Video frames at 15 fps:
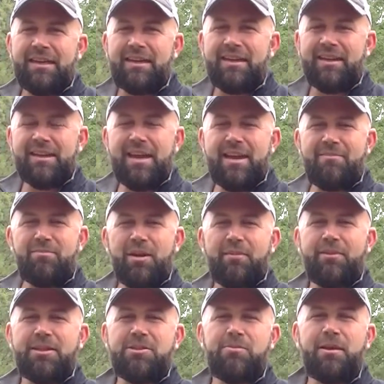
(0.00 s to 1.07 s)
The name
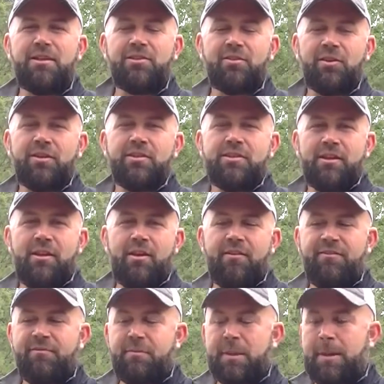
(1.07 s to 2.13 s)
probably speaks for
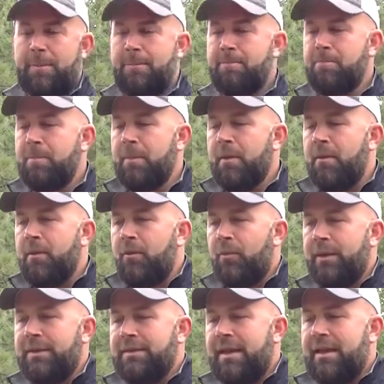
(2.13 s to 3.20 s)
itself, but
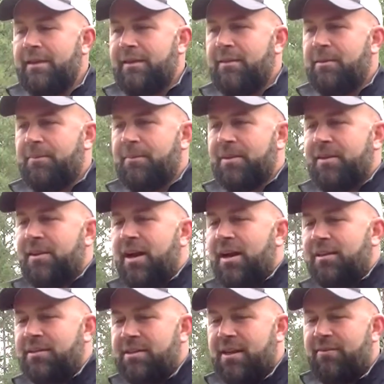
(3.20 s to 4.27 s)
when Dan came up with a
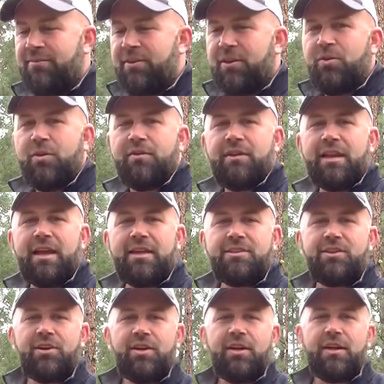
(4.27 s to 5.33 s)
concept for the
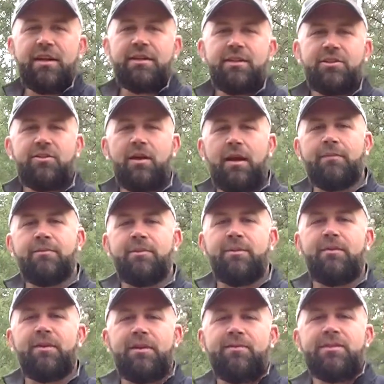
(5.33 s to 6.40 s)
Quivalizer and described to me
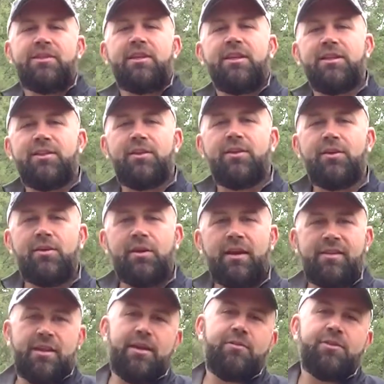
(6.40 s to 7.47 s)
what he was going to do, I
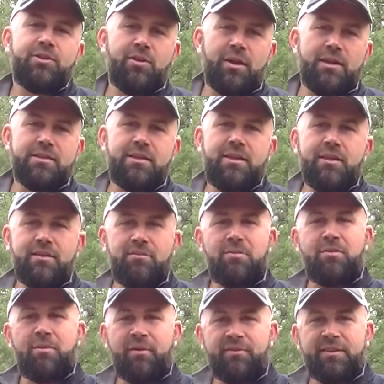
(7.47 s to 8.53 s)
thought he was crazy, to
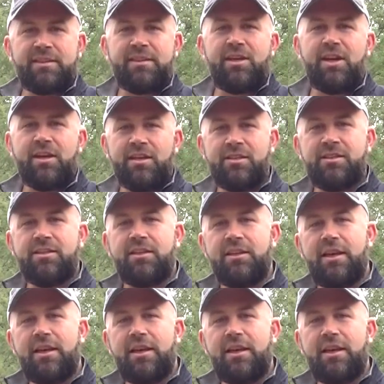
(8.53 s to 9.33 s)
be perfectly honest.